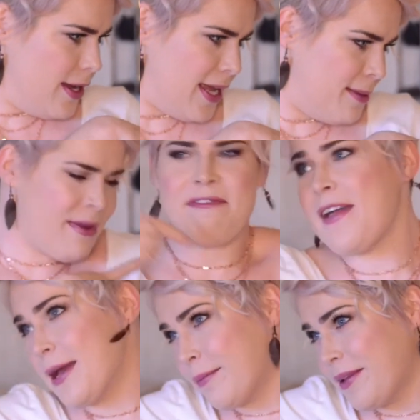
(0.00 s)
And my
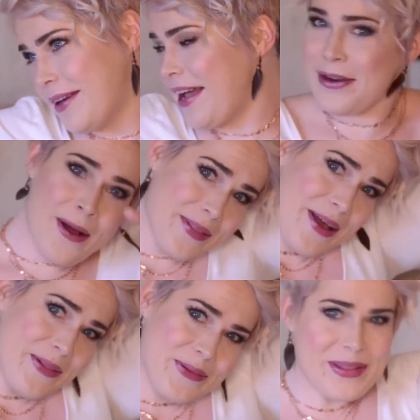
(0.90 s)
family. And all the
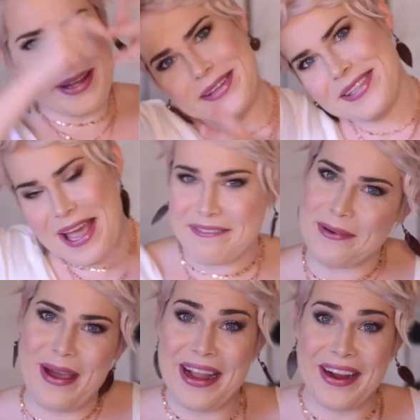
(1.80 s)
other things
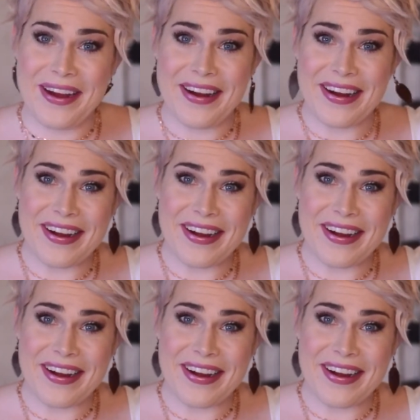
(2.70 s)
everywhere.